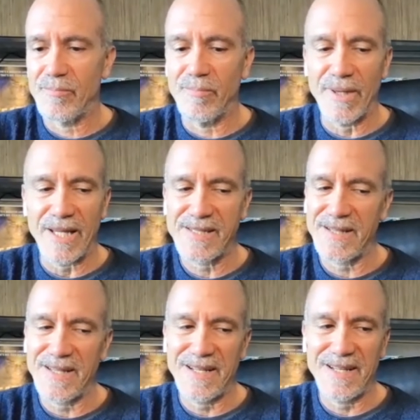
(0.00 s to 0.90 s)

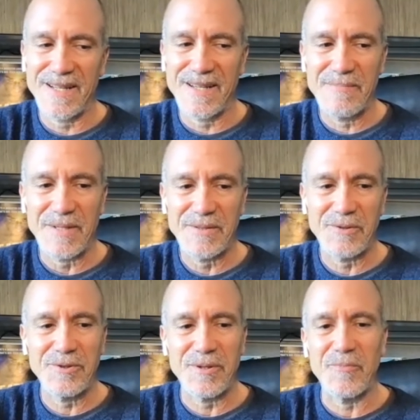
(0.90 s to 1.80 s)
blessing that I'm not so
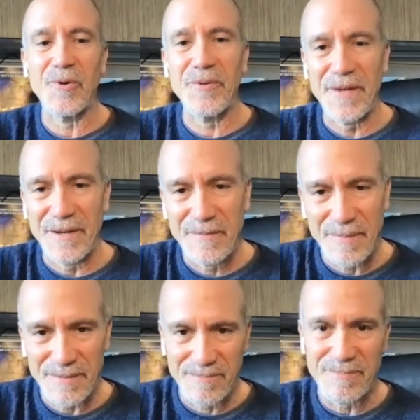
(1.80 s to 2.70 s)
sure I'm worthy of,
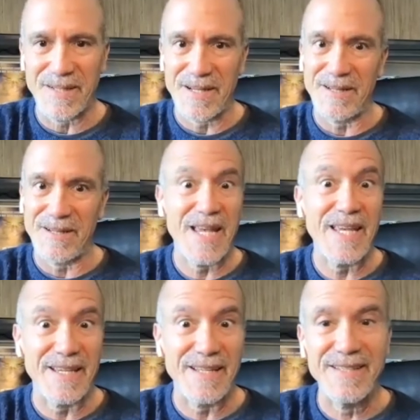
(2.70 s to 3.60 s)
but I'll
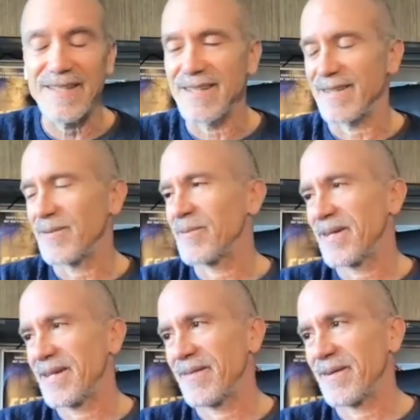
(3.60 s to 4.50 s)
take it,
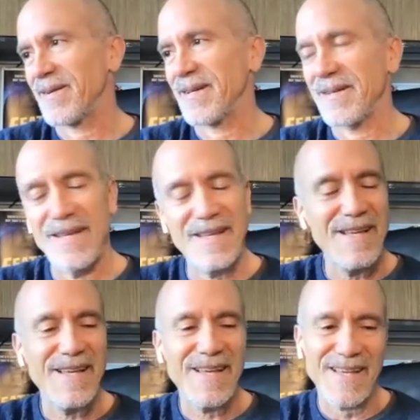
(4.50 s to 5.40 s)
whatever.
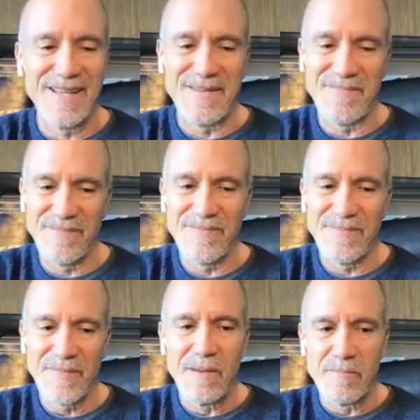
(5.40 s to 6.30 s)
Um,
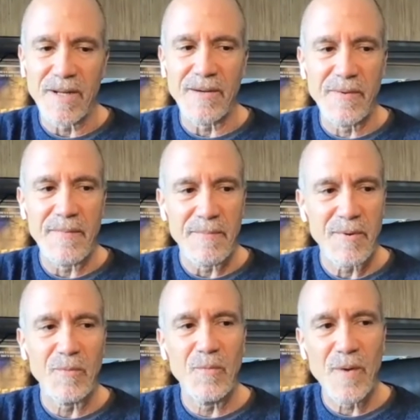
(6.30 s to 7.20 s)
but I
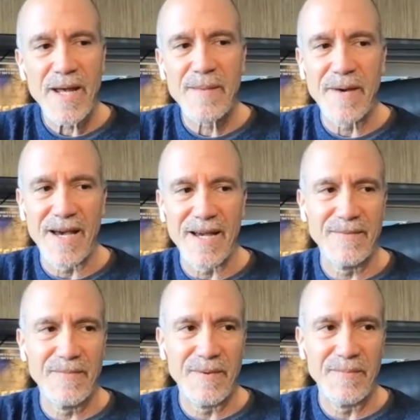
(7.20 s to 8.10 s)
remember way back
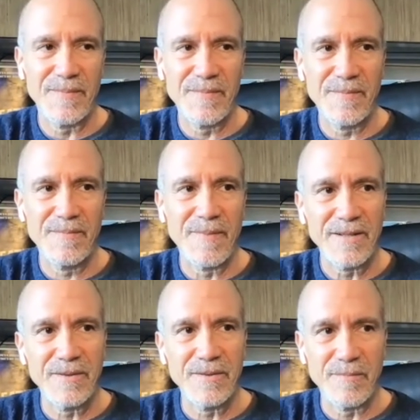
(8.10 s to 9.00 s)
when Michael